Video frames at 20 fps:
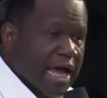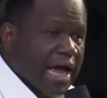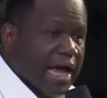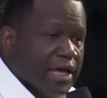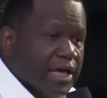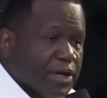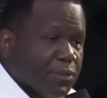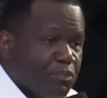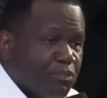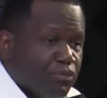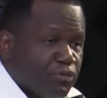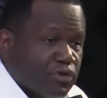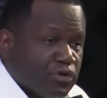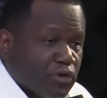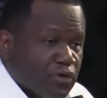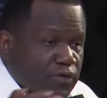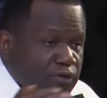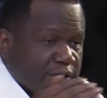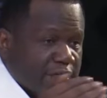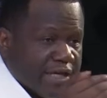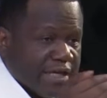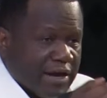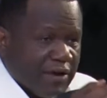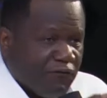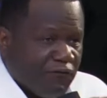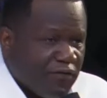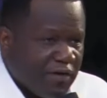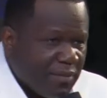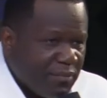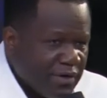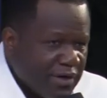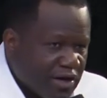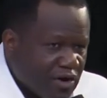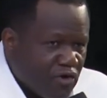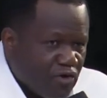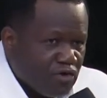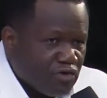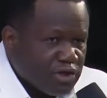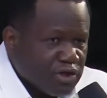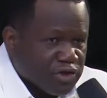It put us in a family
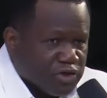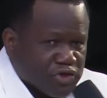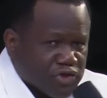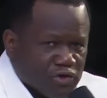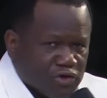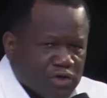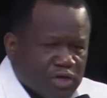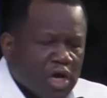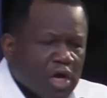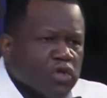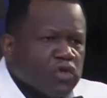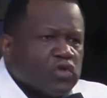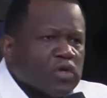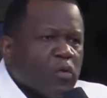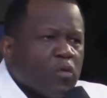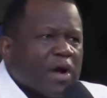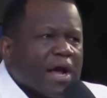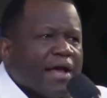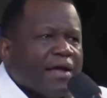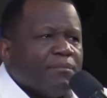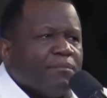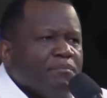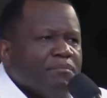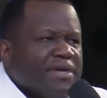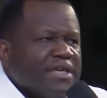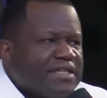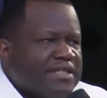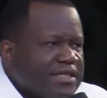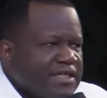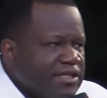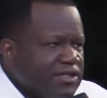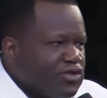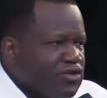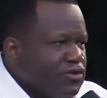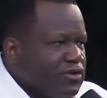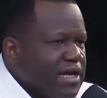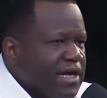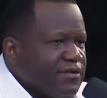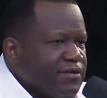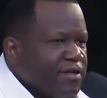called the church so that we can meet each
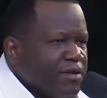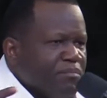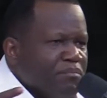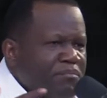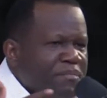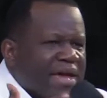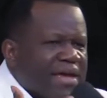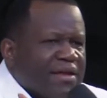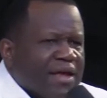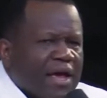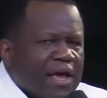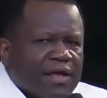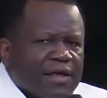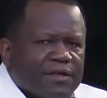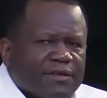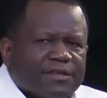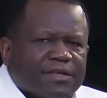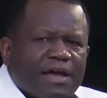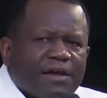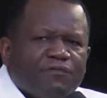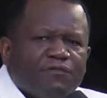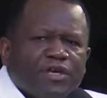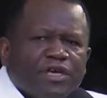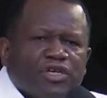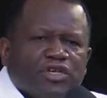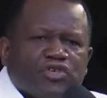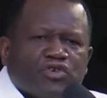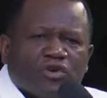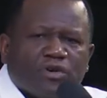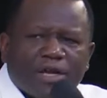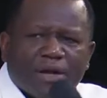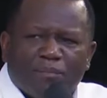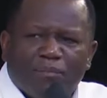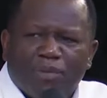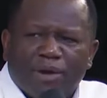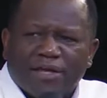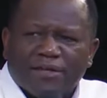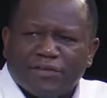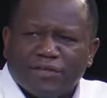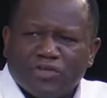other, serve each other,
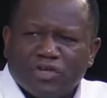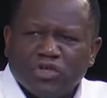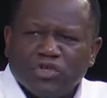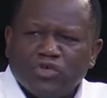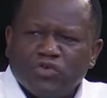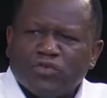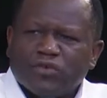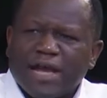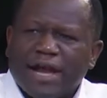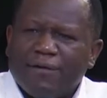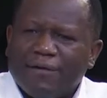bless each other, use our